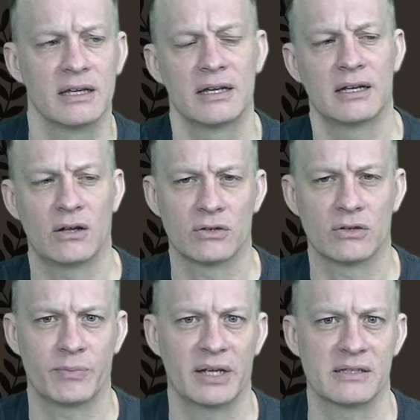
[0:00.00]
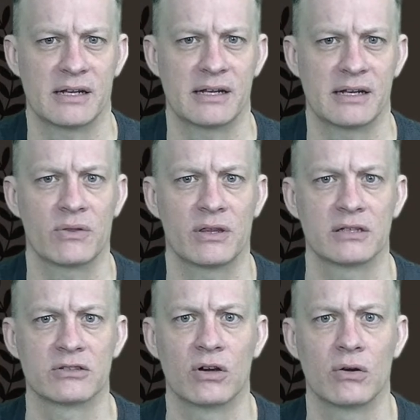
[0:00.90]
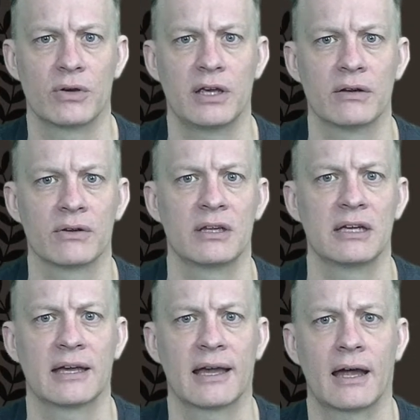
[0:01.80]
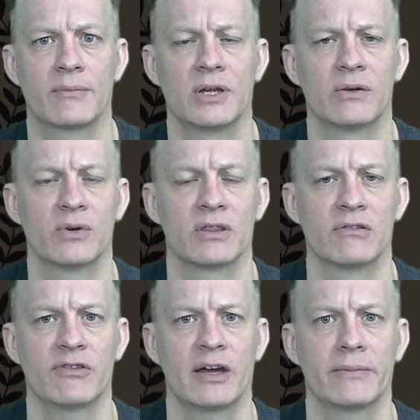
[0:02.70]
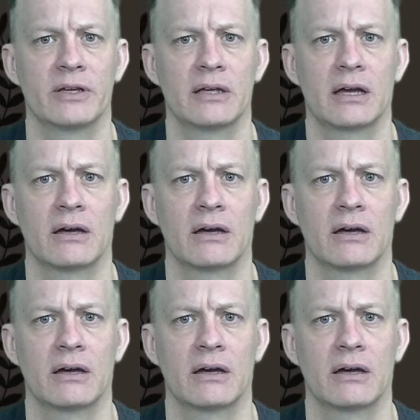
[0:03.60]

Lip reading: It all depends on how things go here in the academy and with the family